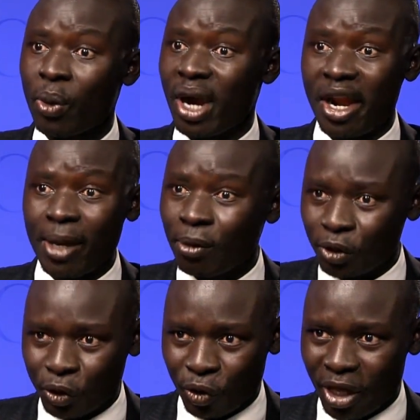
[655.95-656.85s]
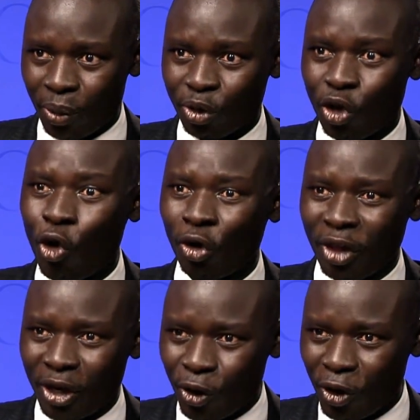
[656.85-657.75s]
We were unable to do that with all
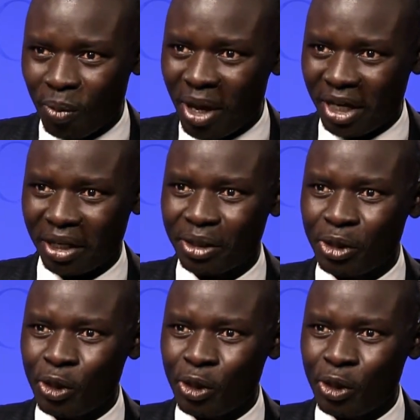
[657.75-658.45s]
that oil money.